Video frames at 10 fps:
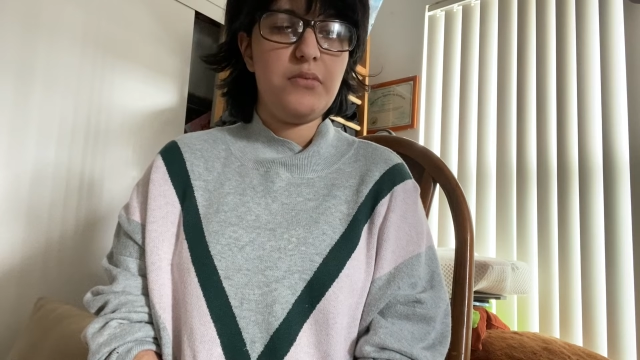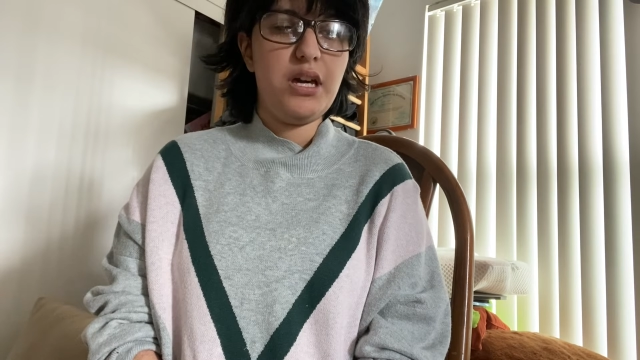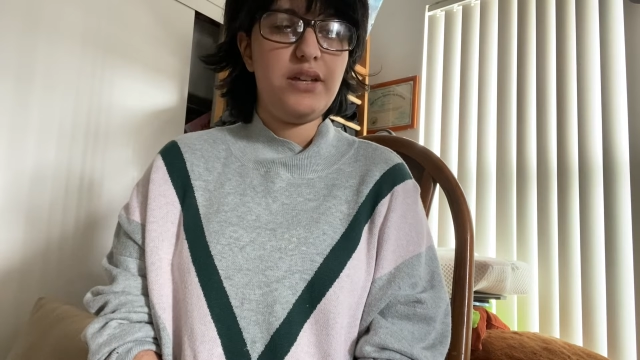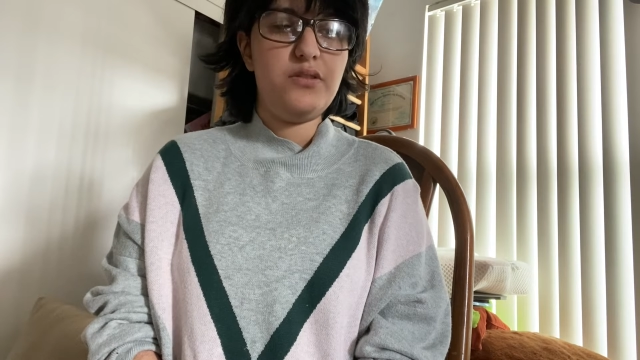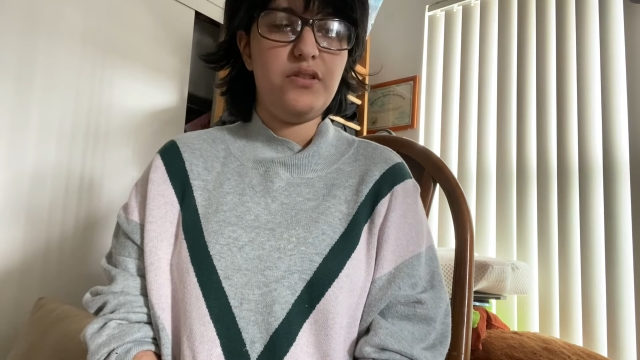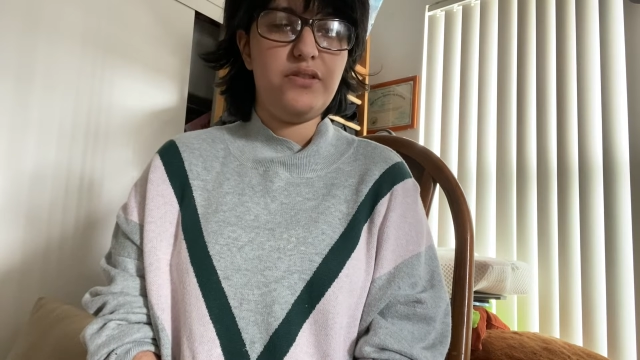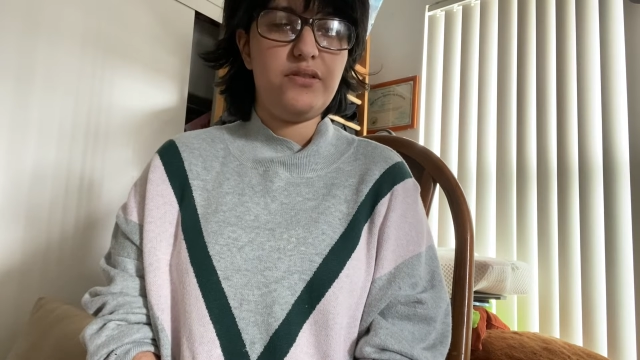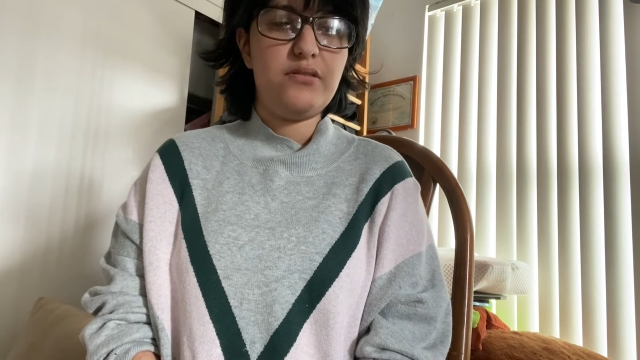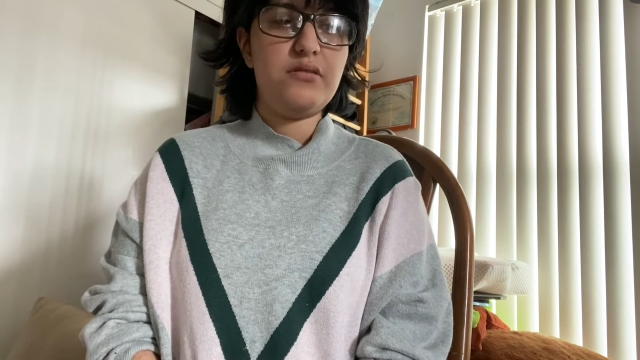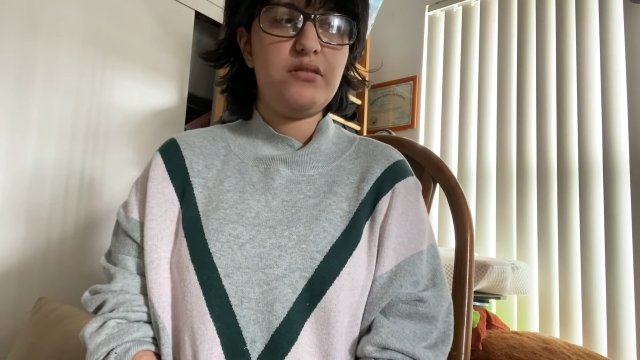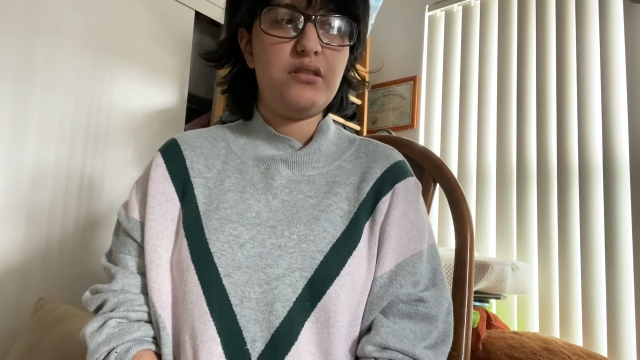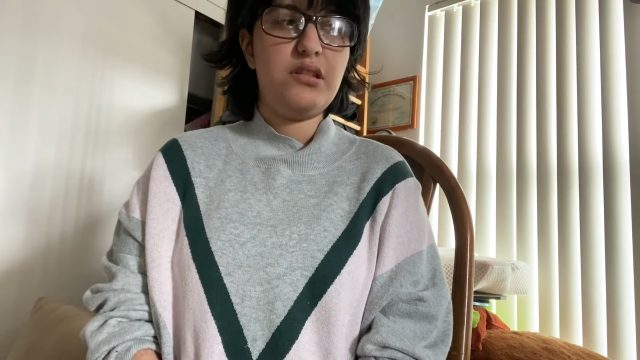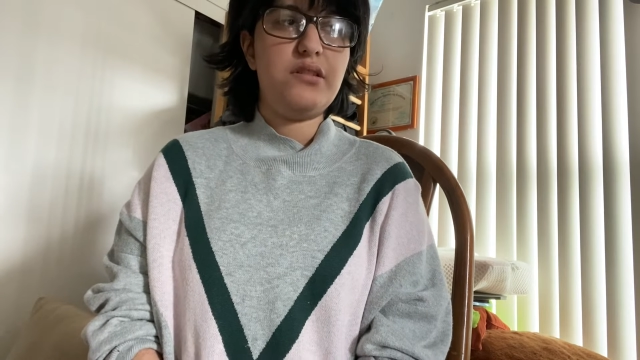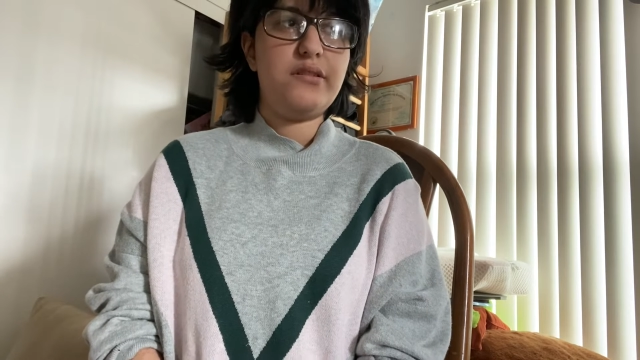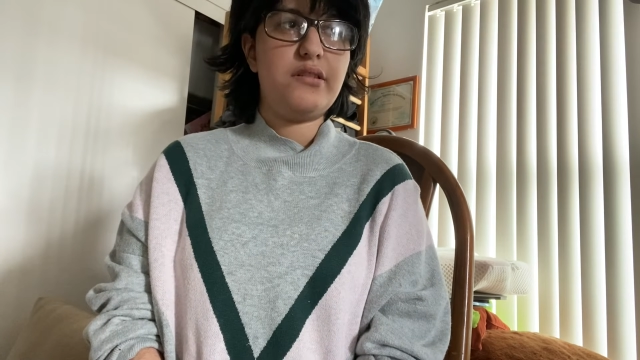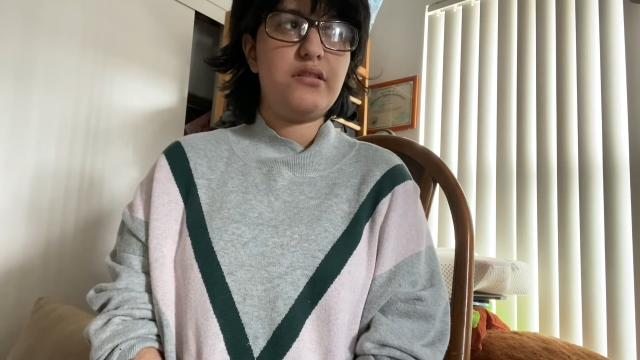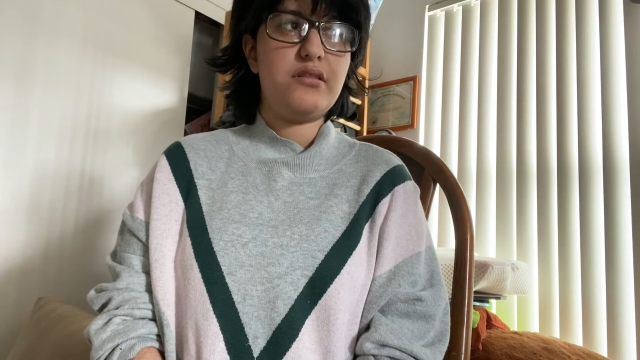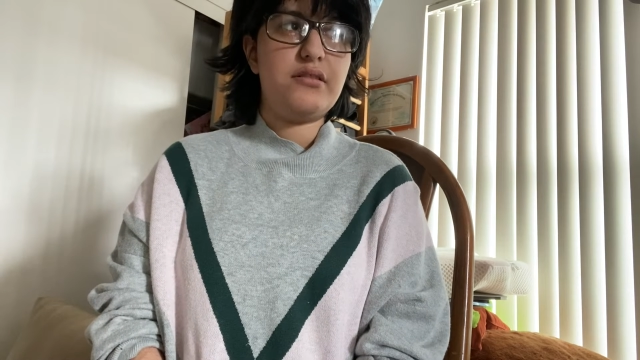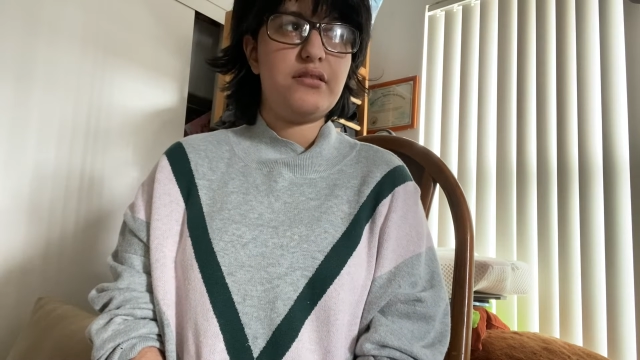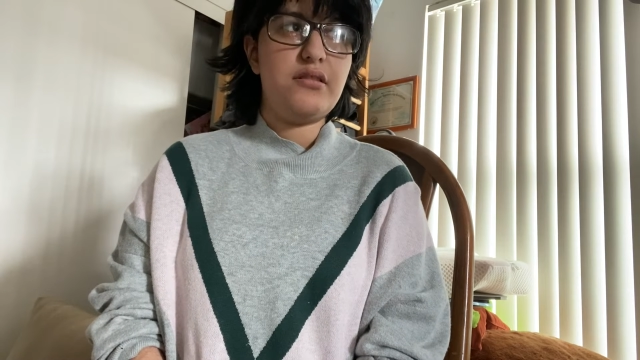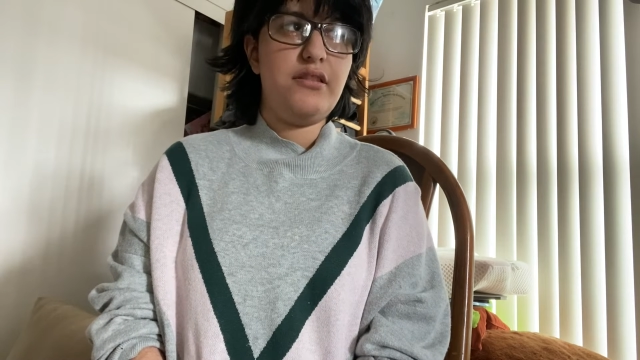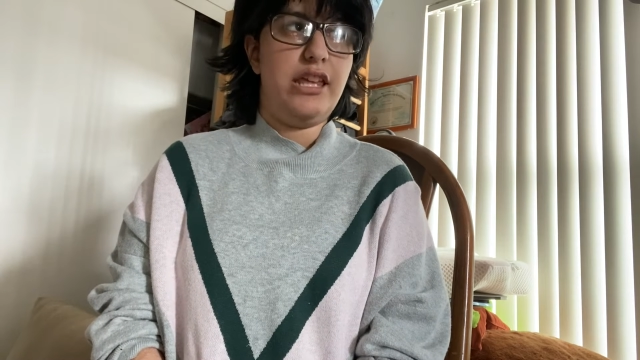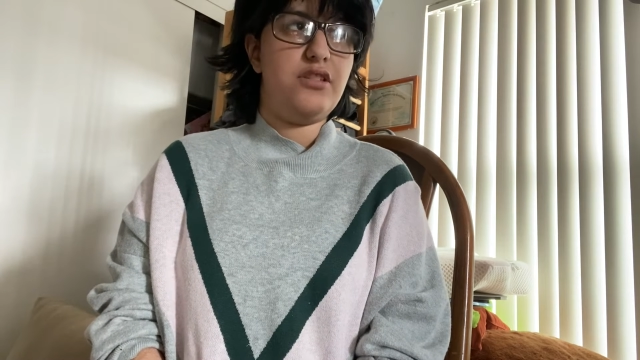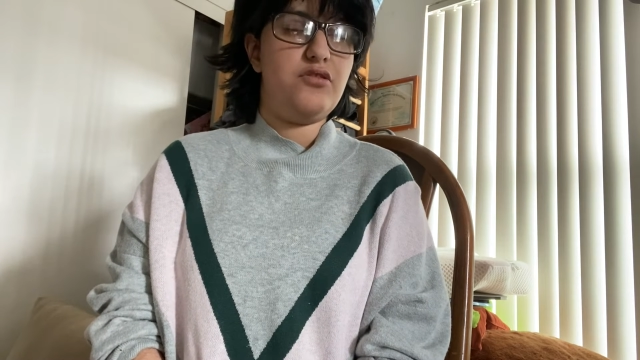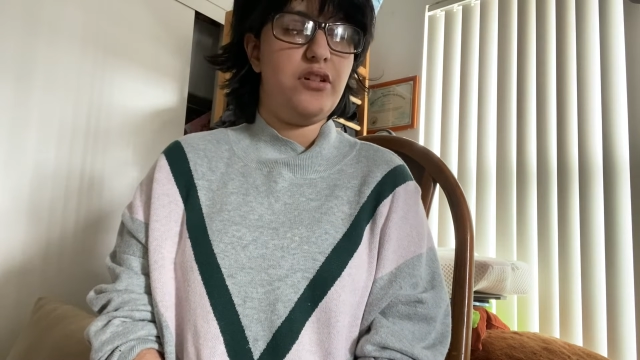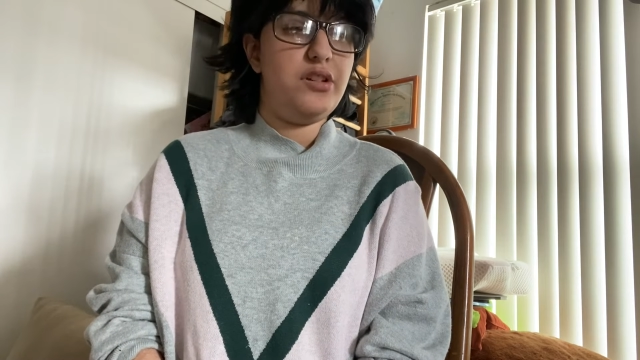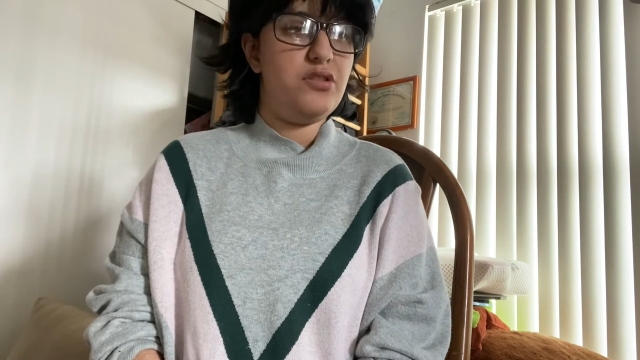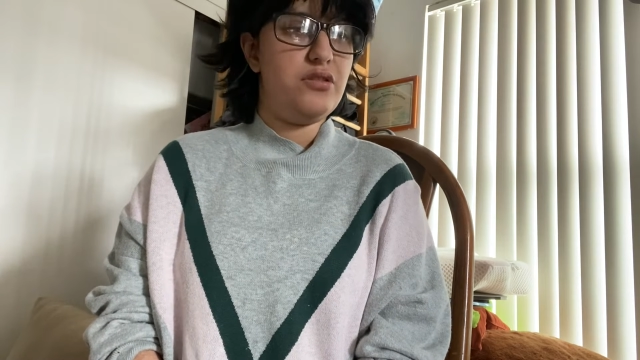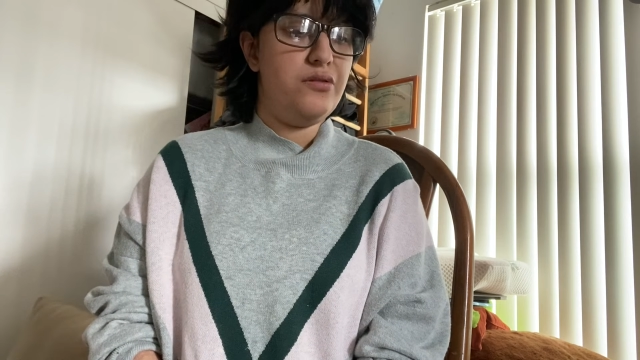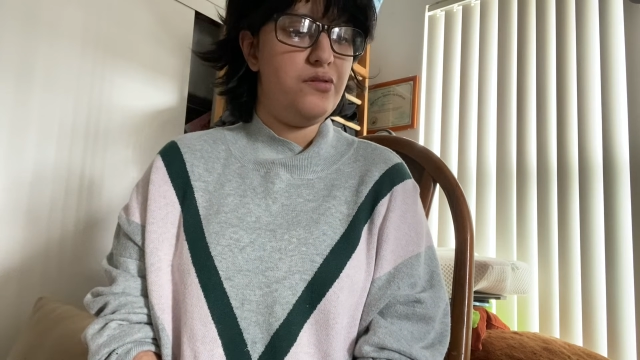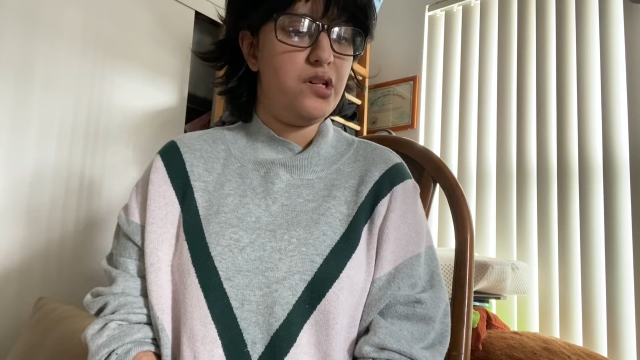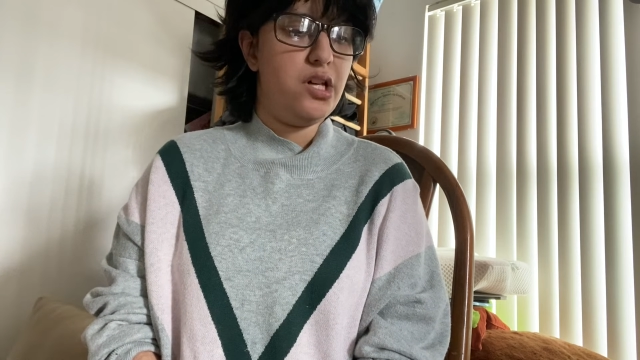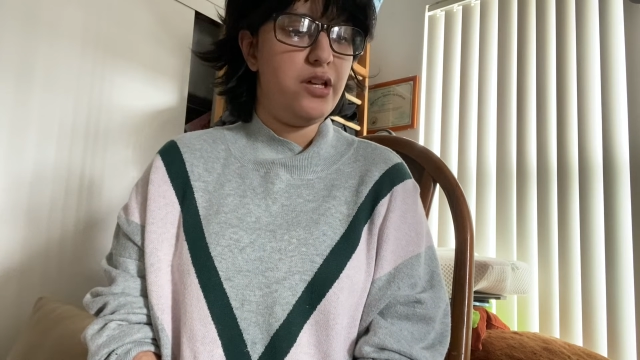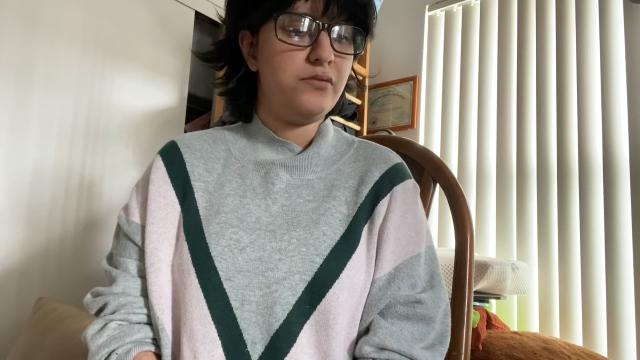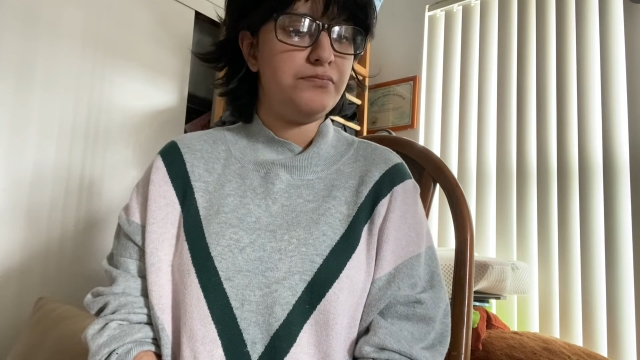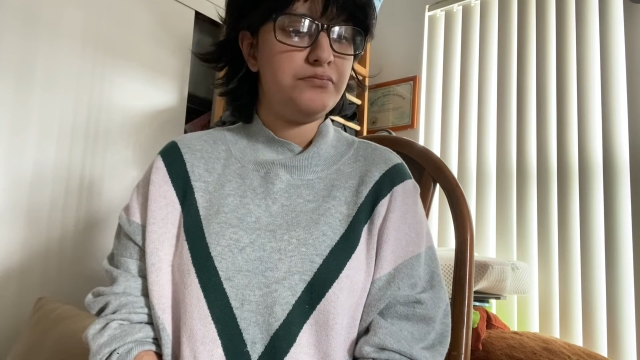I just like try to at